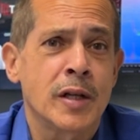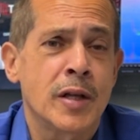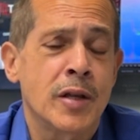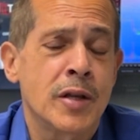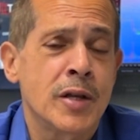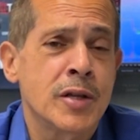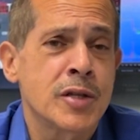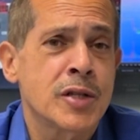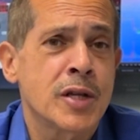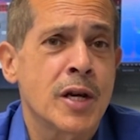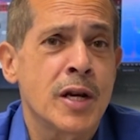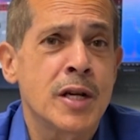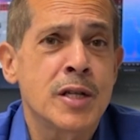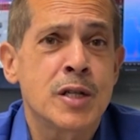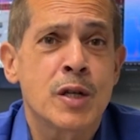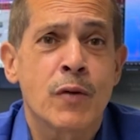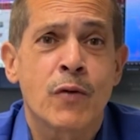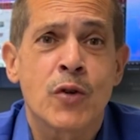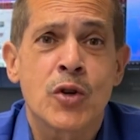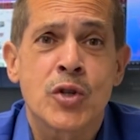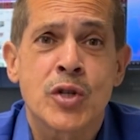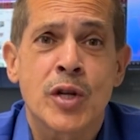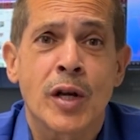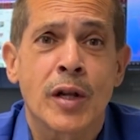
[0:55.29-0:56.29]
In this case, if
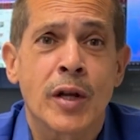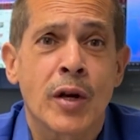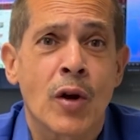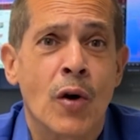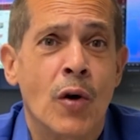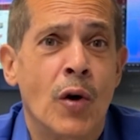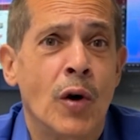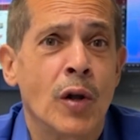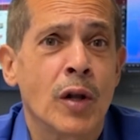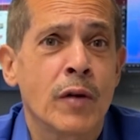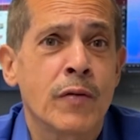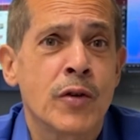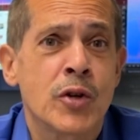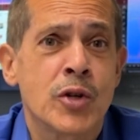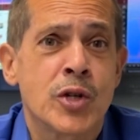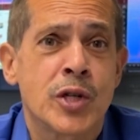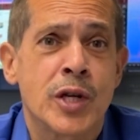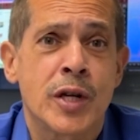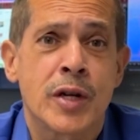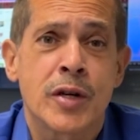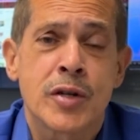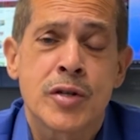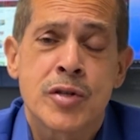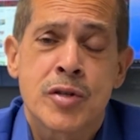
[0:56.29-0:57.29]
you're selling all of your
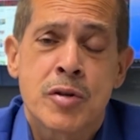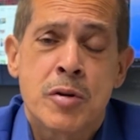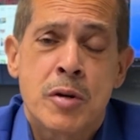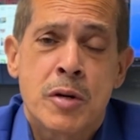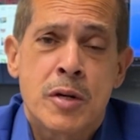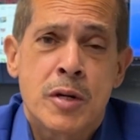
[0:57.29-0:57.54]
shares,